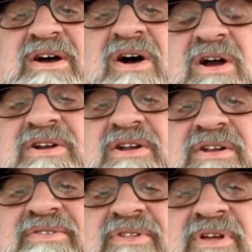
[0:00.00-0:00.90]
aren't
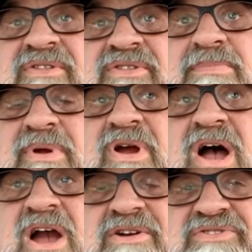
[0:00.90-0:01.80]
the
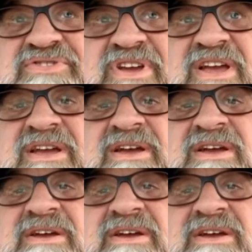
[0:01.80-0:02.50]
bureaucracy.